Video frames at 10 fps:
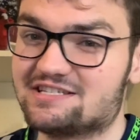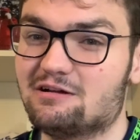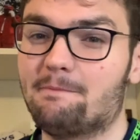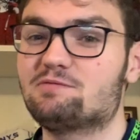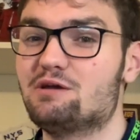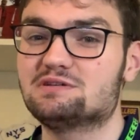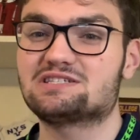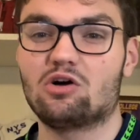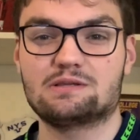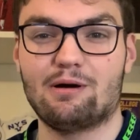You know, he was
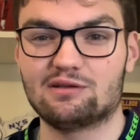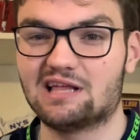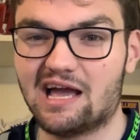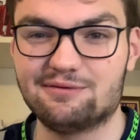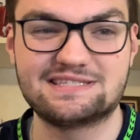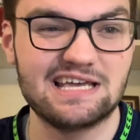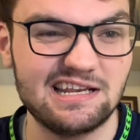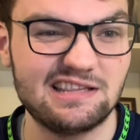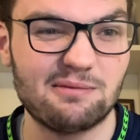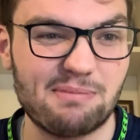talked about a lot. He was getting
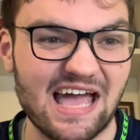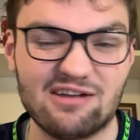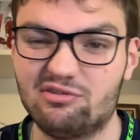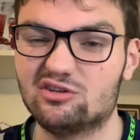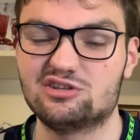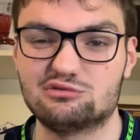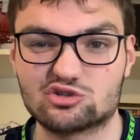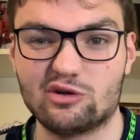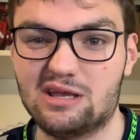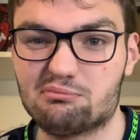in the backfield. He was
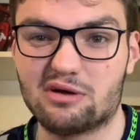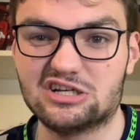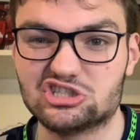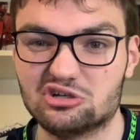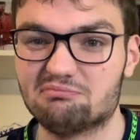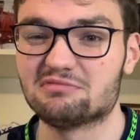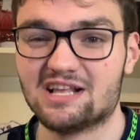creating pressure.